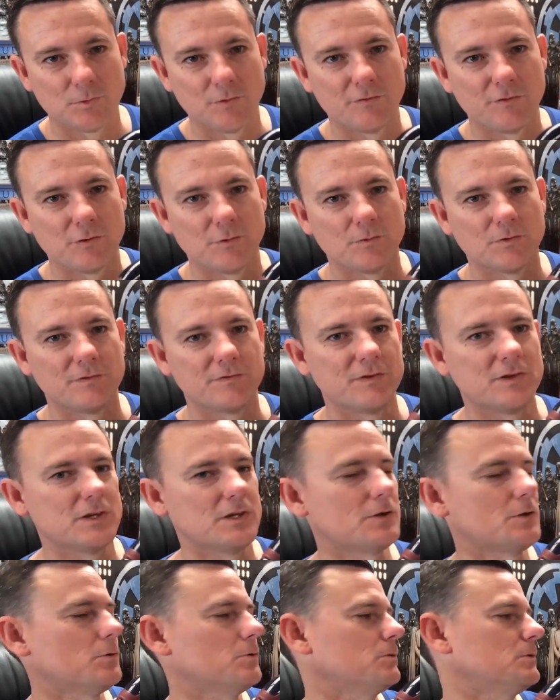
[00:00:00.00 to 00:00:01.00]
reviewing a
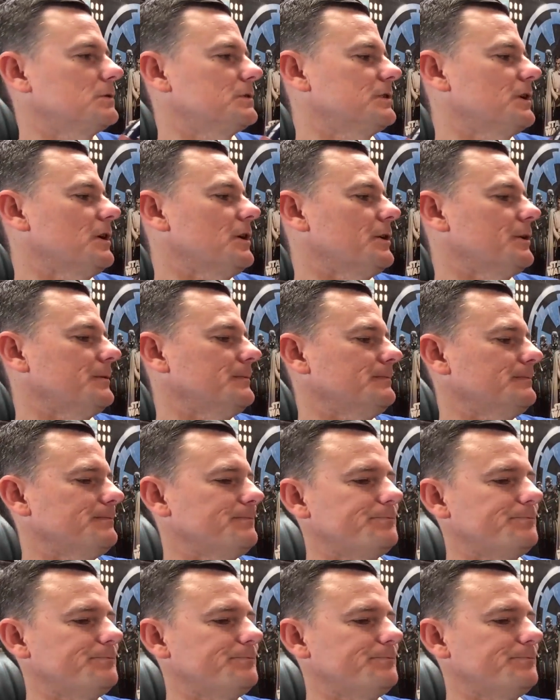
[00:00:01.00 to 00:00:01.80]
vehicle, so